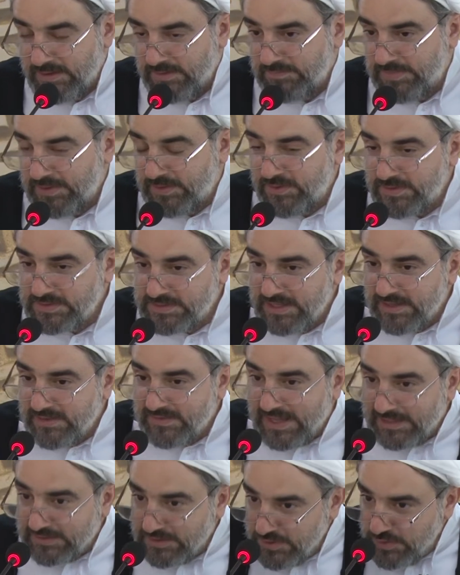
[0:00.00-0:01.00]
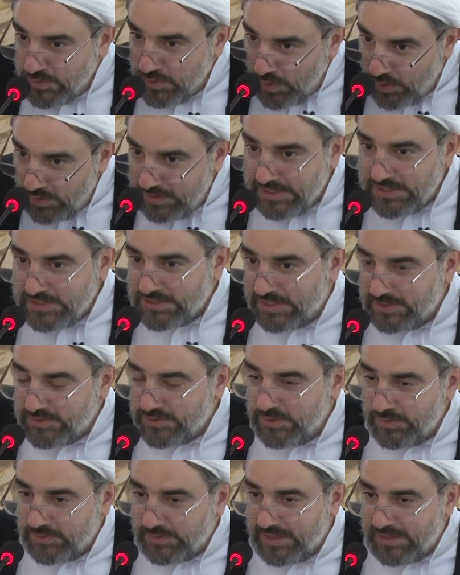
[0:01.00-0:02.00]
Because that knowledge that
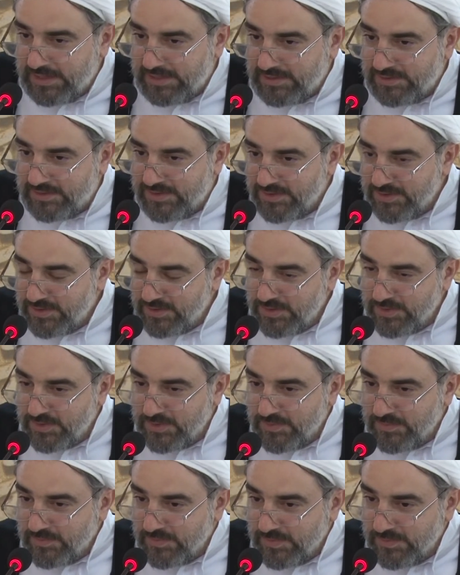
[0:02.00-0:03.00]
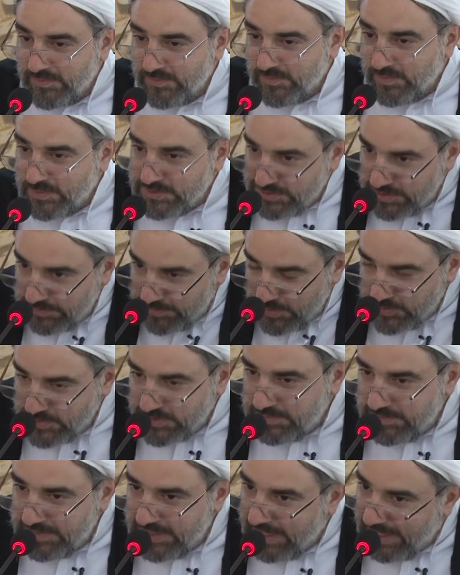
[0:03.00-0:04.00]
you gained was supposed
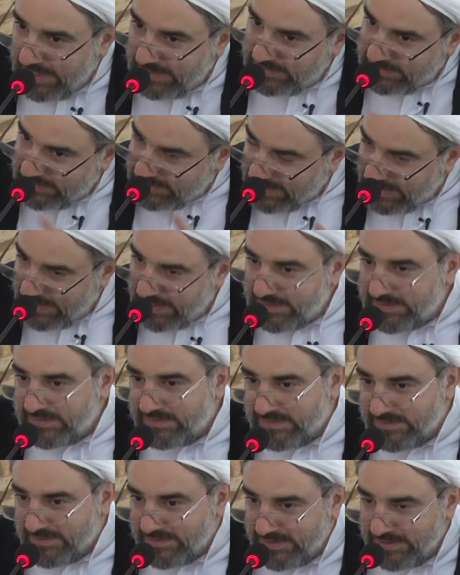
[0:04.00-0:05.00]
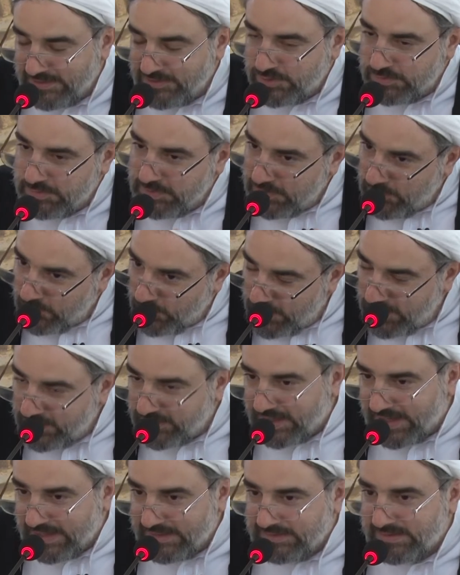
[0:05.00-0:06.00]
to be hand in hand. It should
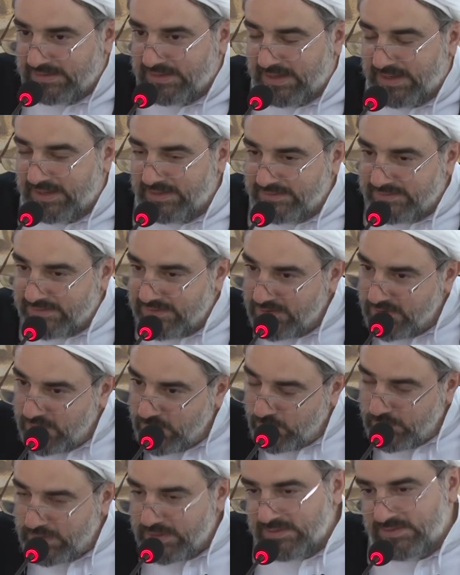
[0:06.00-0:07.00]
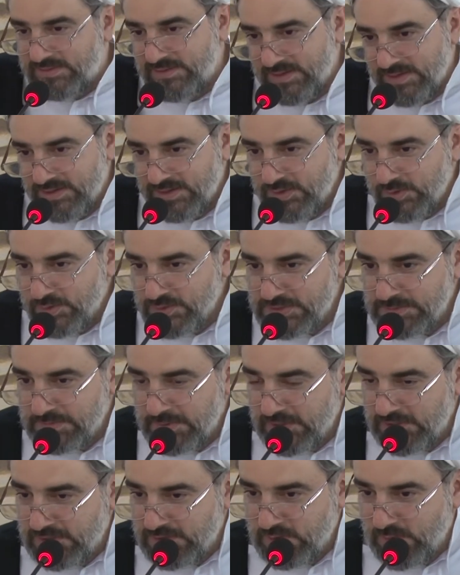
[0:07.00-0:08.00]
work hand in hand with your
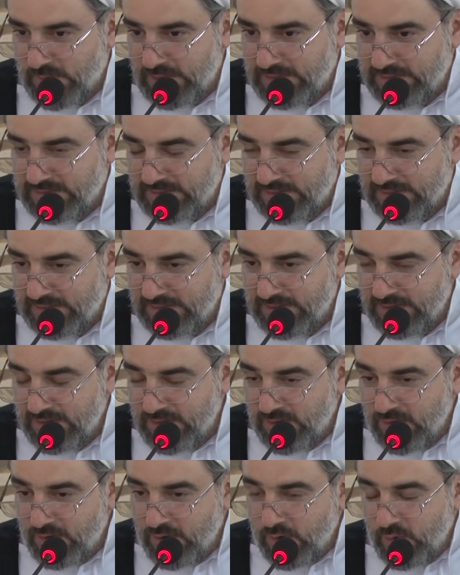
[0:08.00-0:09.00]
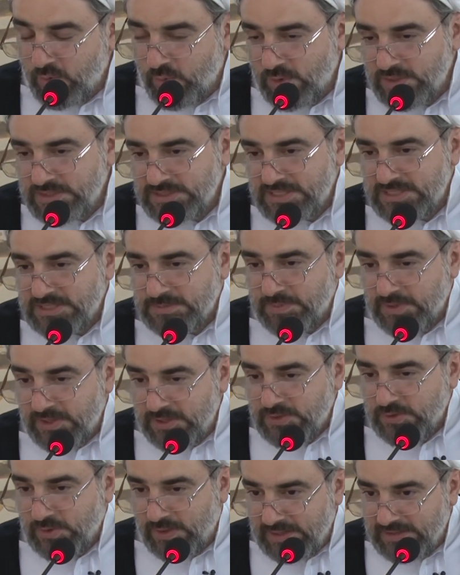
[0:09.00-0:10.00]
spirituality. Once the
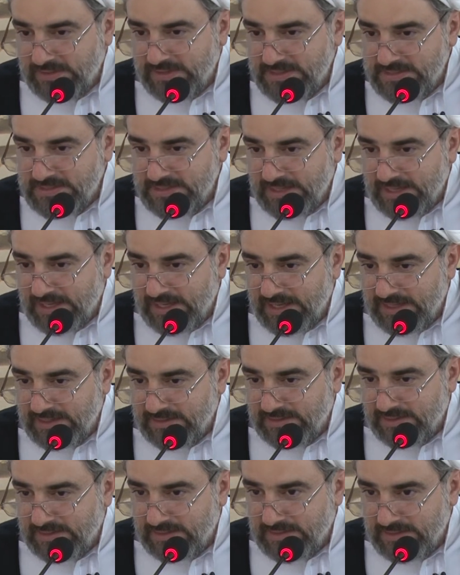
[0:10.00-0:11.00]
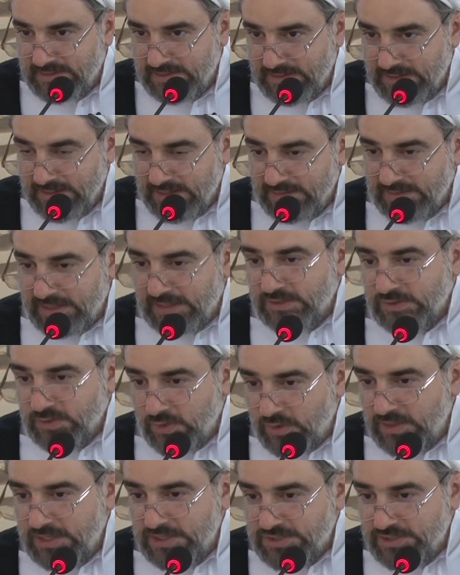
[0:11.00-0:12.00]
spirituality is neglected, that
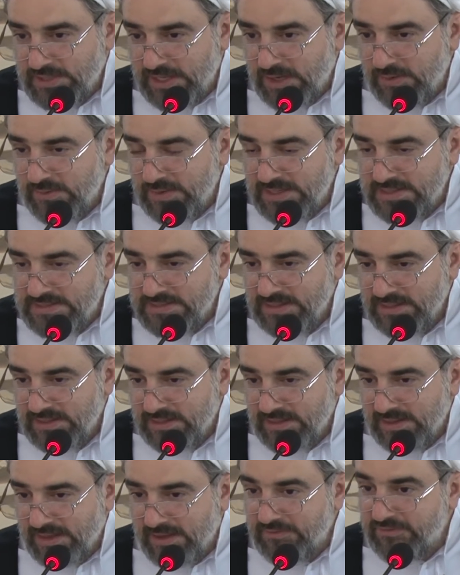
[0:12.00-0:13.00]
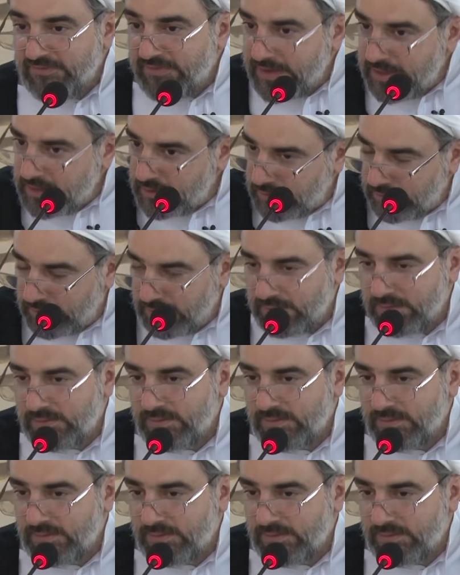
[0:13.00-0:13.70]
knowledge now is a veil.